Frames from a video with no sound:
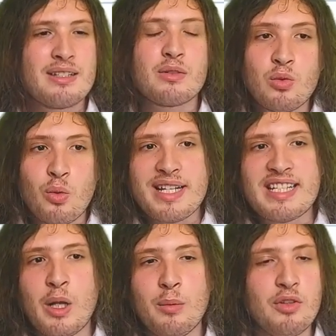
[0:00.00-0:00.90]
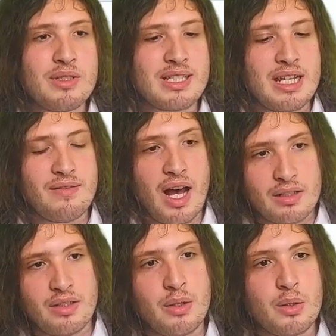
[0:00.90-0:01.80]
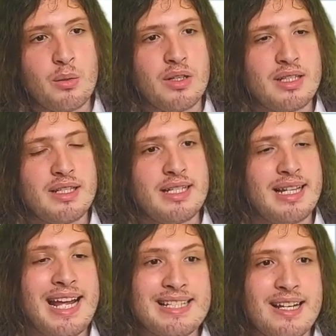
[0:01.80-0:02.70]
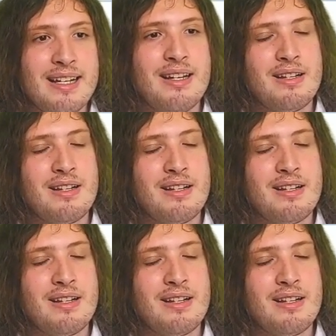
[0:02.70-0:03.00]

Always helpful to give unknown quantities a letter